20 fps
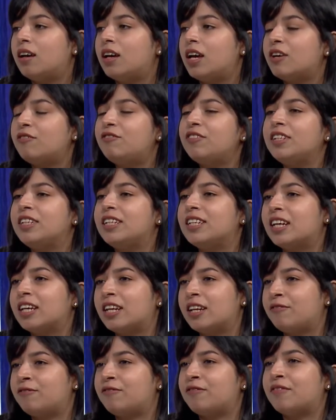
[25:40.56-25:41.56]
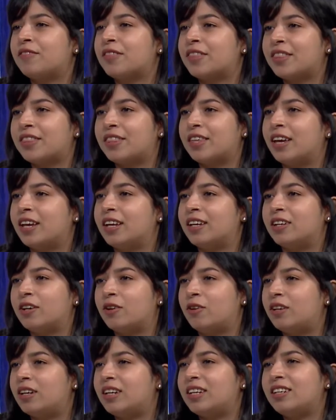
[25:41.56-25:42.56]
every negative thing
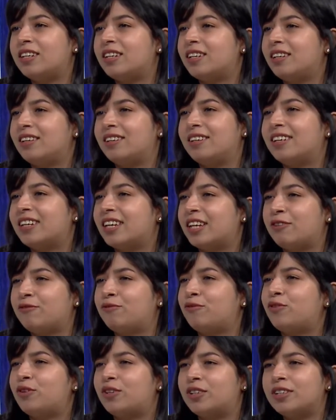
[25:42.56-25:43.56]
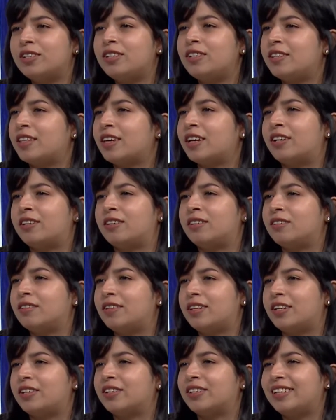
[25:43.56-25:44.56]
or any negative word they
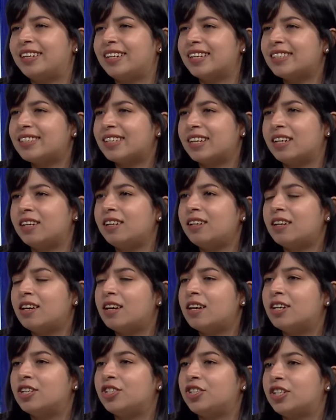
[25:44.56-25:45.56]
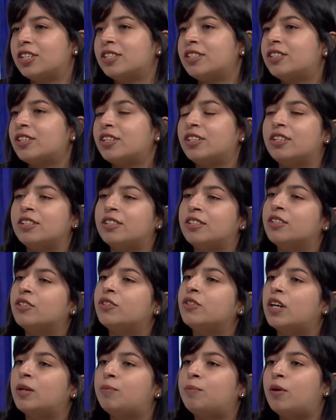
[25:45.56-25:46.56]
are getting, just turn it
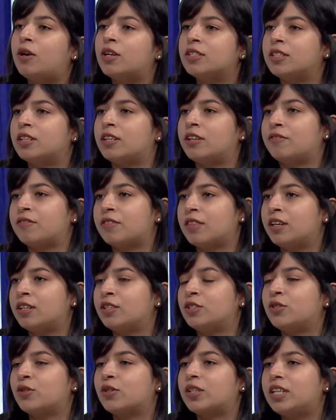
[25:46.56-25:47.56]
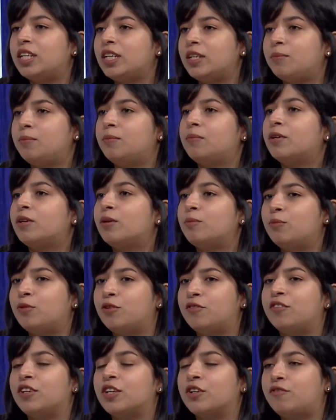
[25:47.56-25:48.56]
into a positive thing to keep
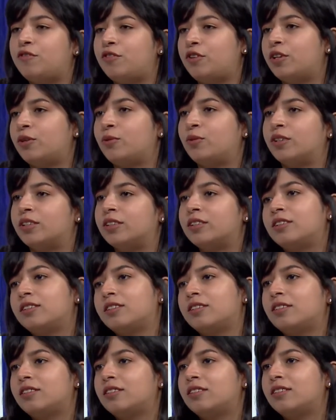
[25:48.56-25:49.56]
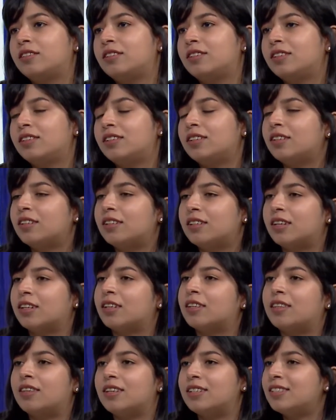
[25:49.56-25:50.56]
moving forward. Like,
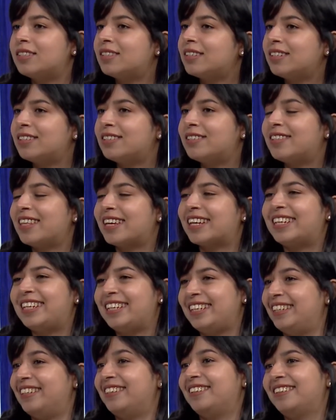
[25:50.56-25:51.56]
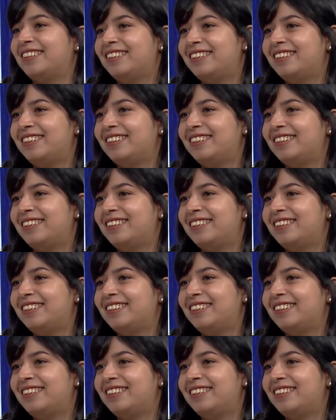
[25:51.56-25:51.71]
this is the key.